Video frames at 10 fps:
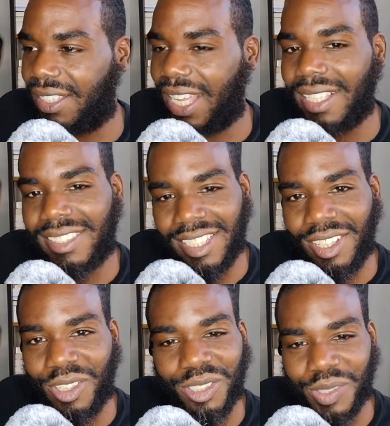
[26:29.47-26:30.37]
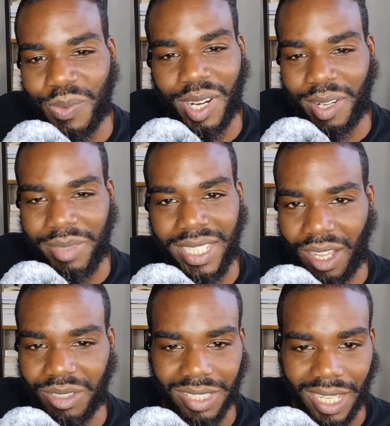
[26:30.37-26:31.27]
I still used to want to be
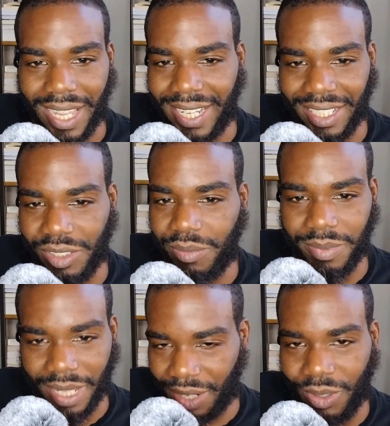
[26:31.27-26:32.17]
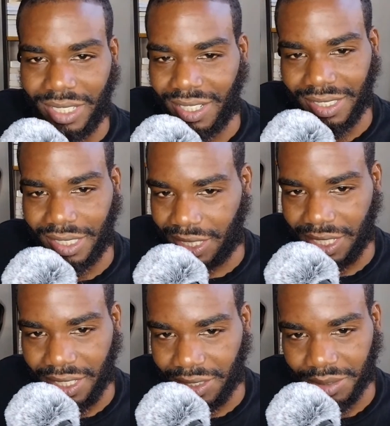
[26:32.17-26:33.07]
outside and with the other
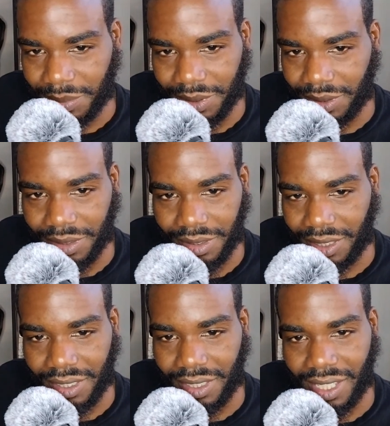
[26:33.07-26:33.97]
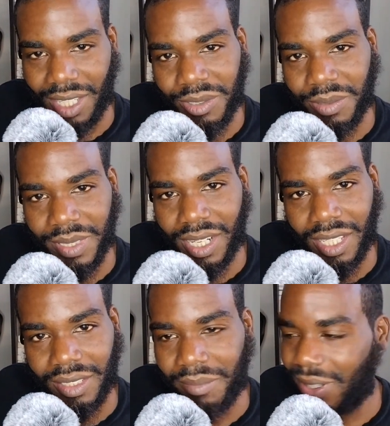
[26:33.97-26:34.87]
kids. I should be
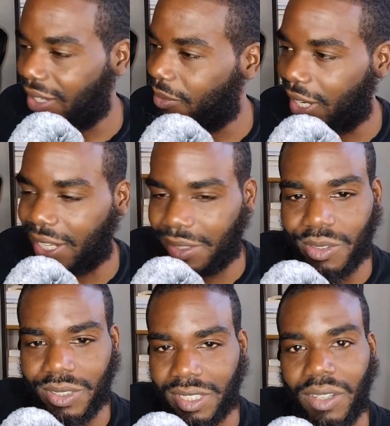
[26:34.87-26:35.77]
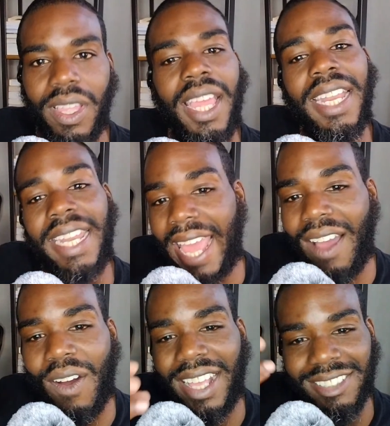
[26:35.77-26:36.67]
like, man, why I gotta do this stuff? Now
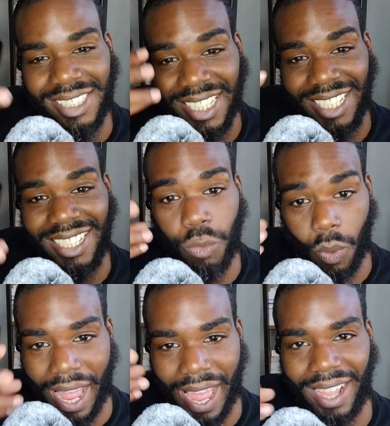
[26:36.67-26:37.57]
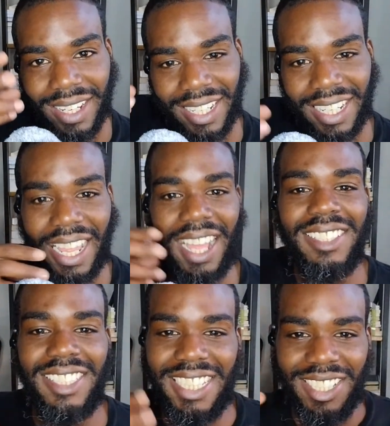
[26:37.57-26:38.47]
I see why. I
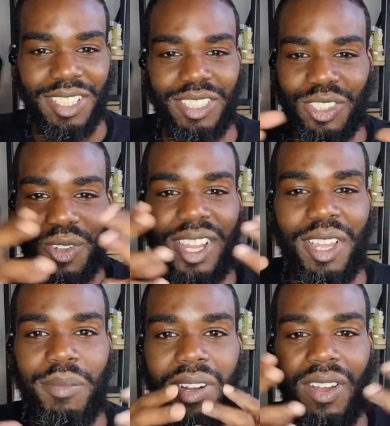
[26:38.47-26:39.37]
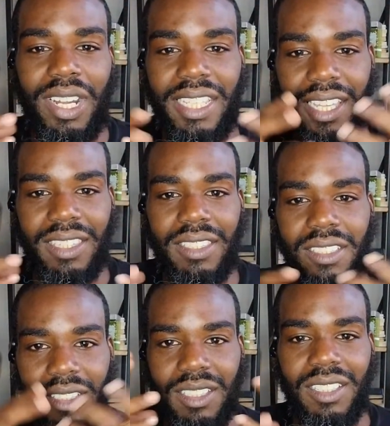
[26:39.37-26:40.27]
see it start coming all together.
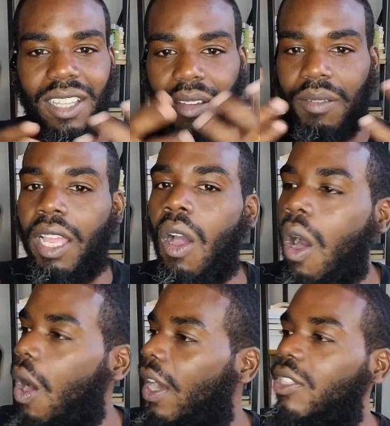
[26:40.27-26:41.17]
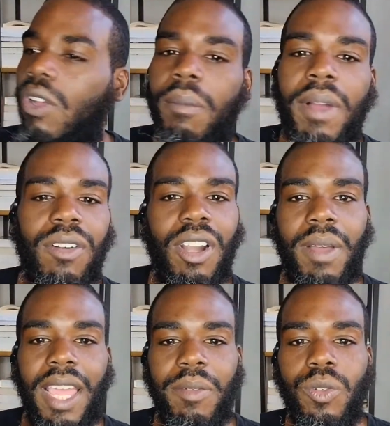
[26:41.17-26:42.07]
I'm like, oh, that's why my grandma
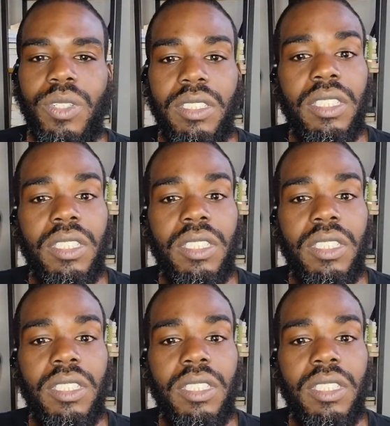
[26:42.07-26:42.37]
had me doing this.